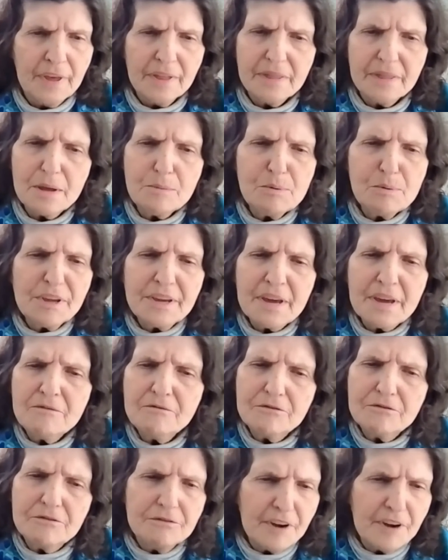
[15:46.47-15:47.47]
They
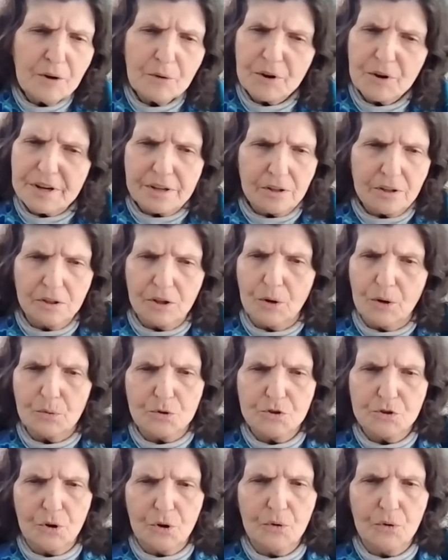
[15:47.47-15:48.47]
became very
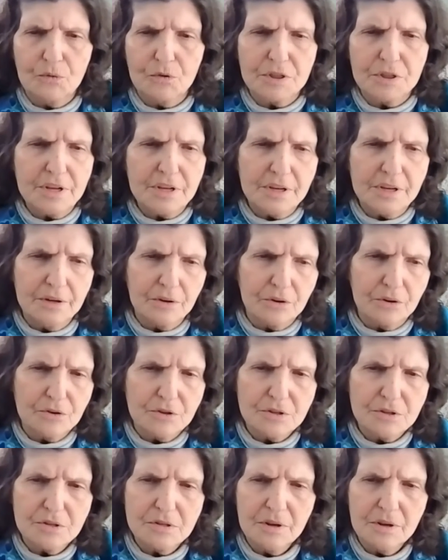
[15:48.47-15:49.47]
close over the
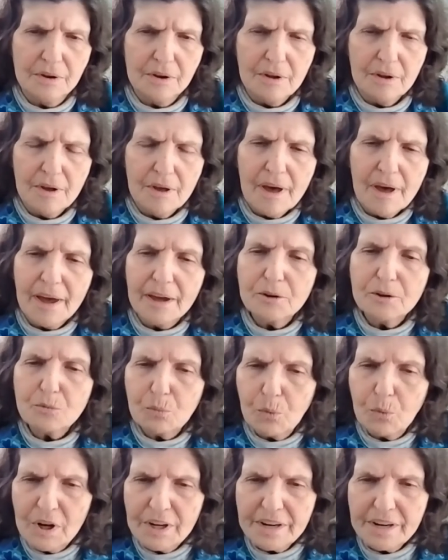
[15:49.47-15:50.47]
years. And
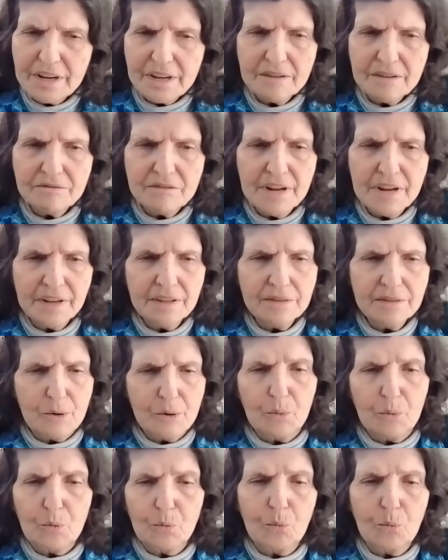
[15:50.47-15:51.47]
one evening they
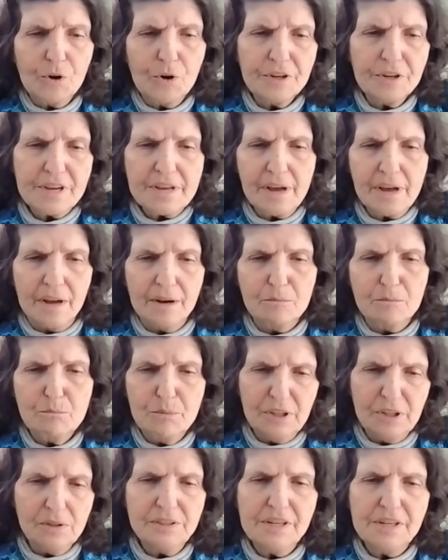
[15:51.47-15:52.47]
were working on
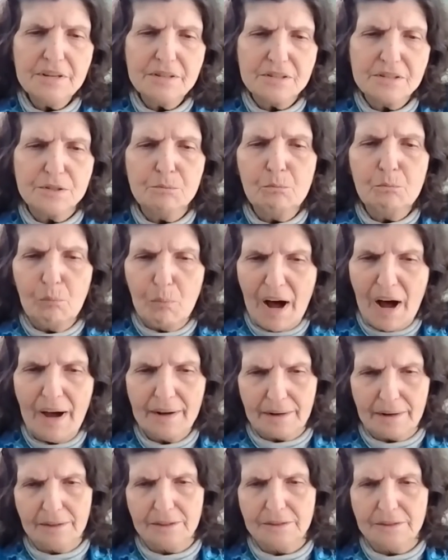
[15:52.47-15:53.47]
building some
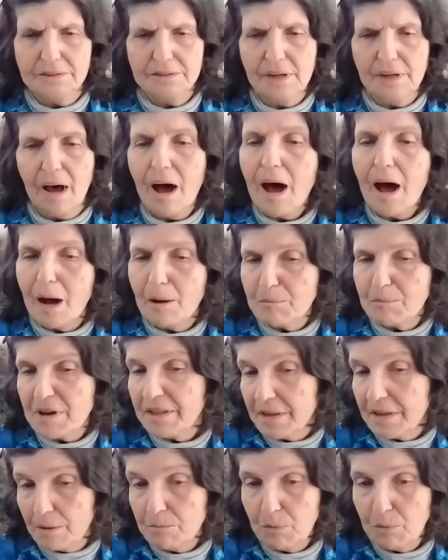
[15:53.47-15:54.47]
models, a hobby
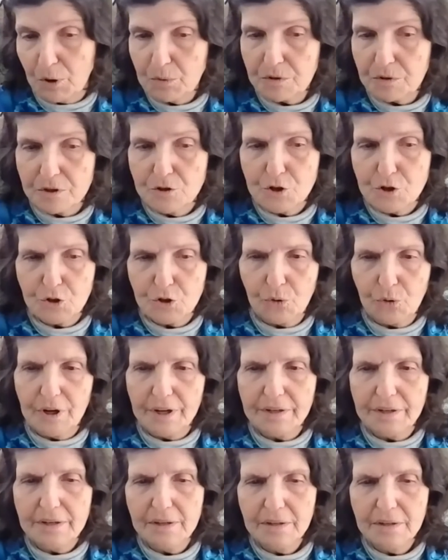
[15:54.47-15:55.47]
they both
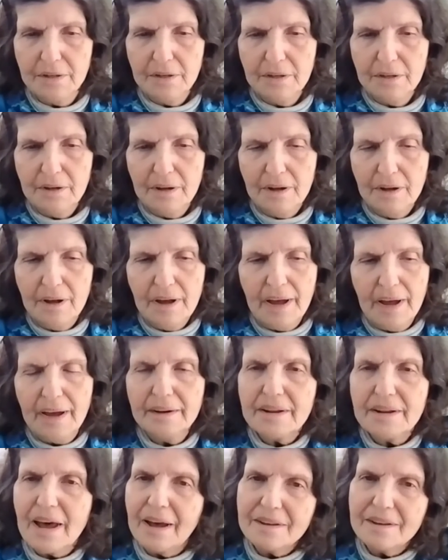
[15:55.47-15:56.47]
enjoyed.
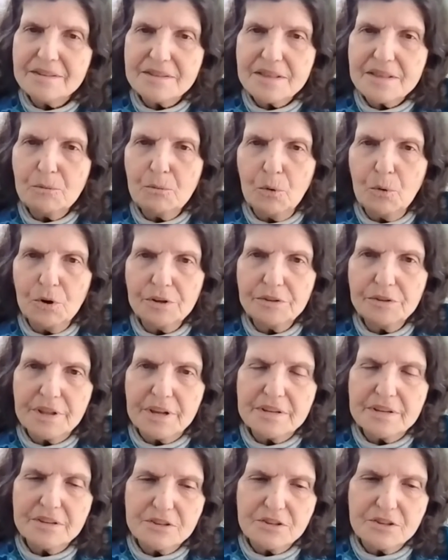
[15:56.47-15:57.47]
And as they worked,
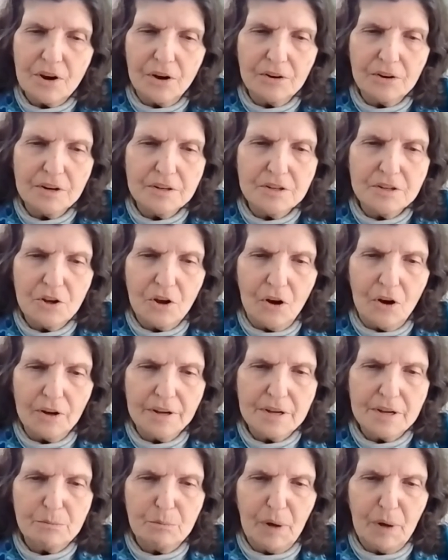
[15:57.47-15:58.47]
they started
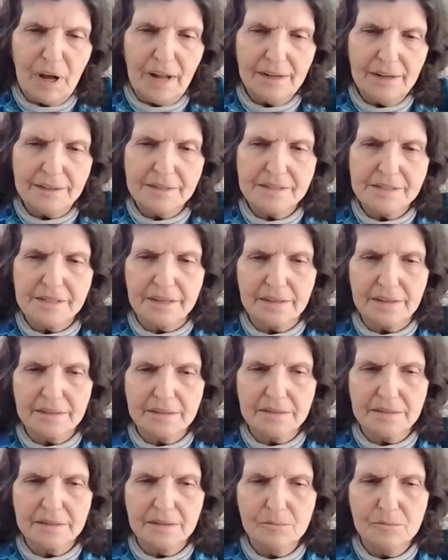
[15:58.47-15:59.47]
talking
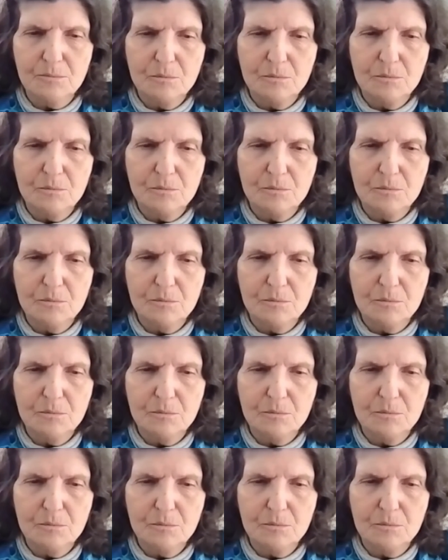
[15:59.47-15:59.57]
politics.